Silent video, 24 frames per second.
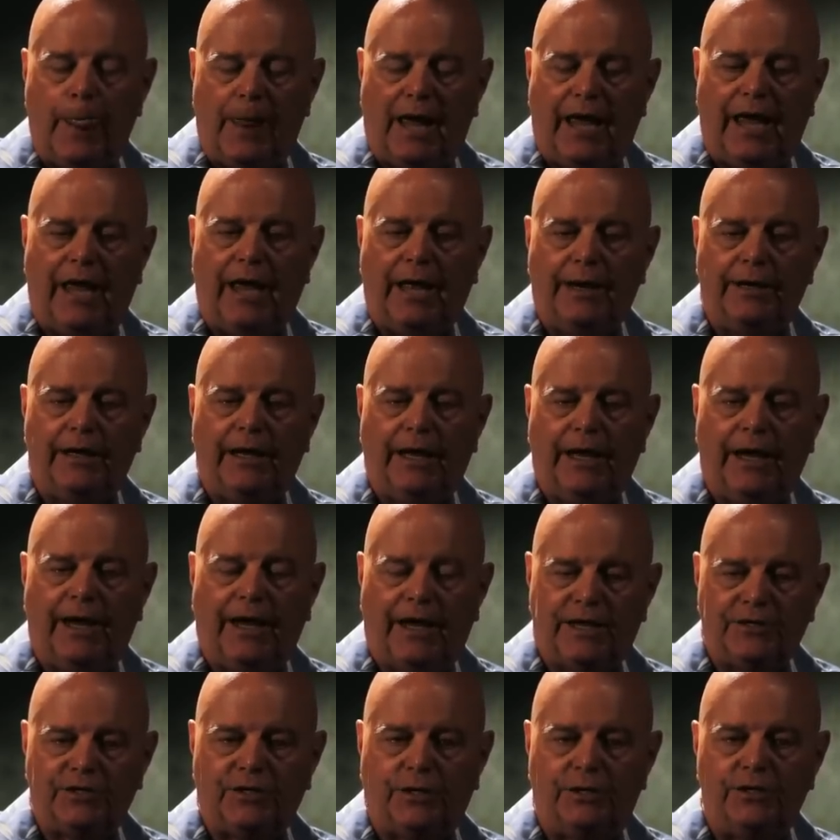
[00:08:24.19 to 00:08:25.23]
And in
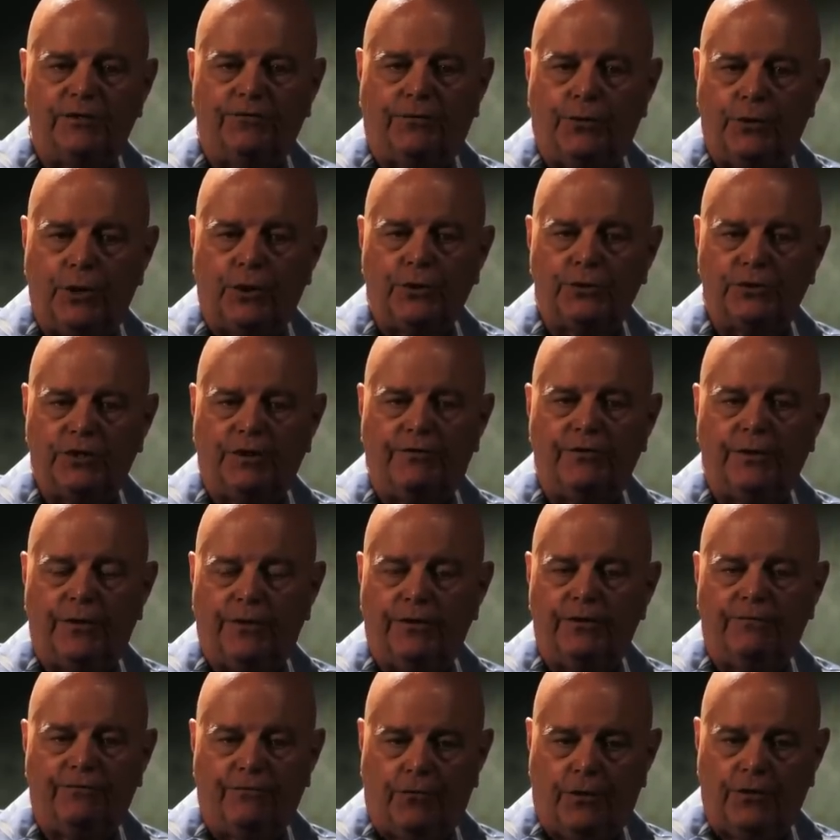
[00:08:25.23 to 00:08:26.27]
essence, for
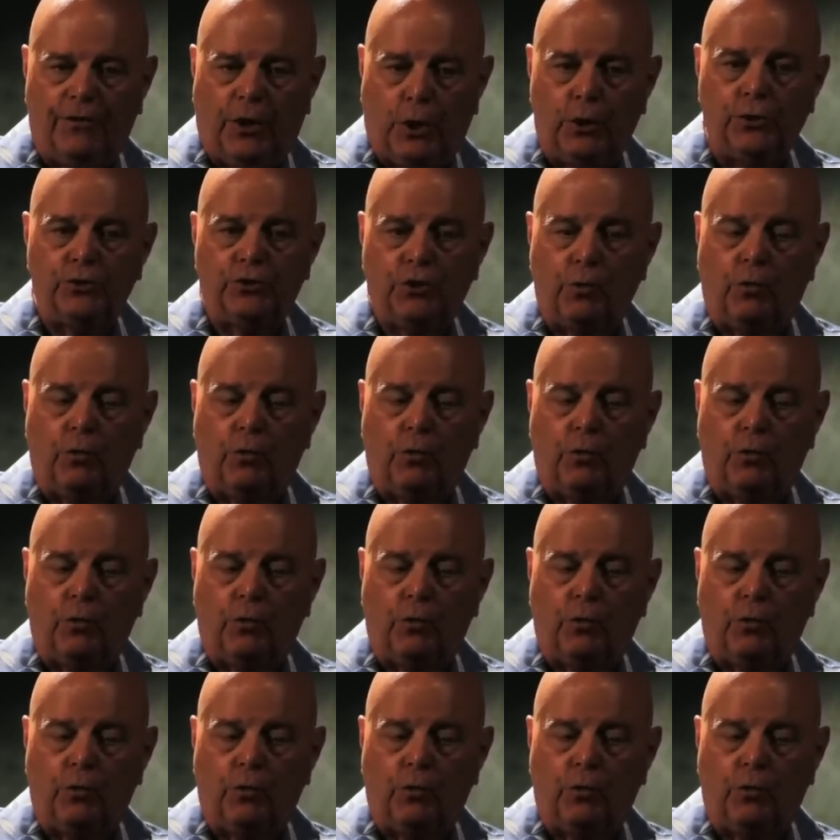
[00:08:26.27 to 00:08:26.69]
those